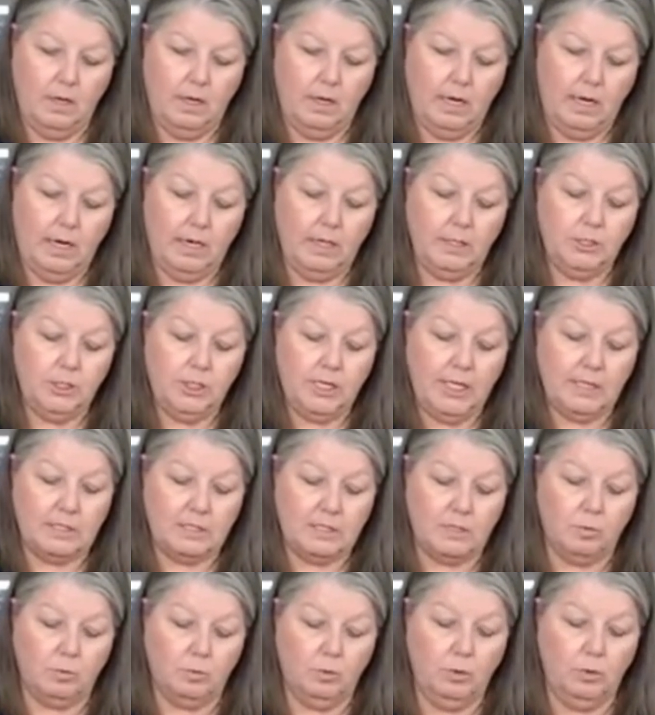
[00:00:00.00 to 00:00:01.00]
And she
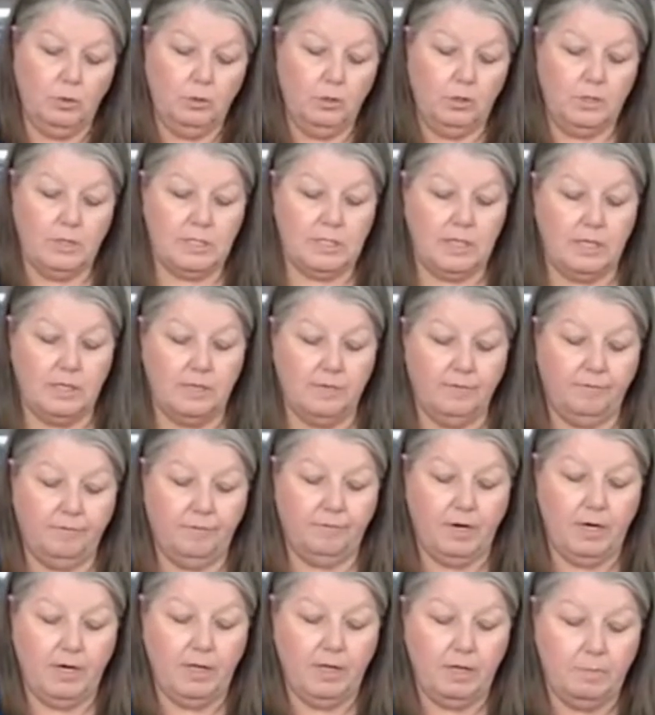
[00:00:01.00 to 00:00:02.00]
has the rulers on the
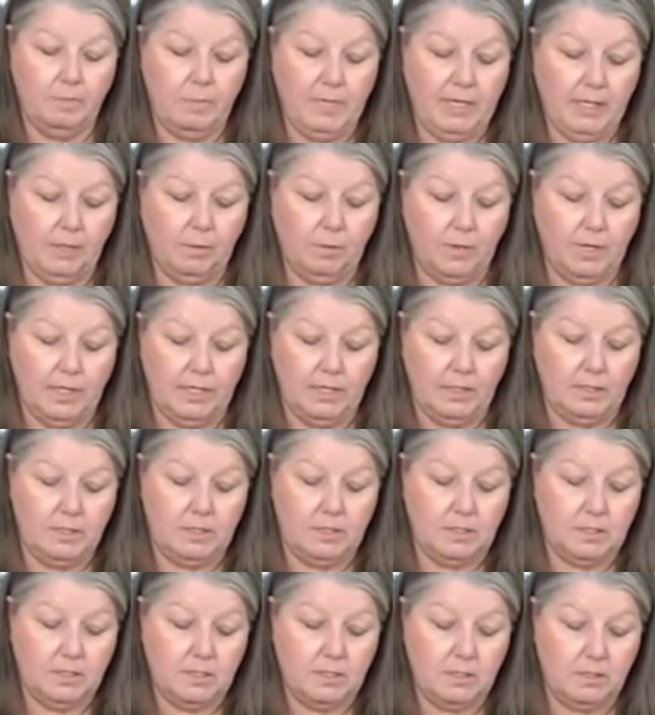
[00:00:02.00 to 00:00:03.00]
front of the big
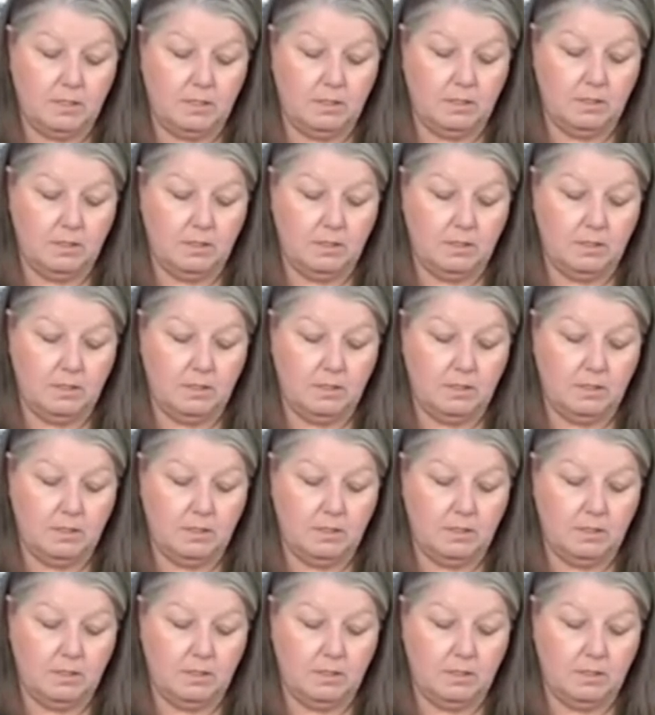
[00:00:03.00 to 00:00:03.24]
ones.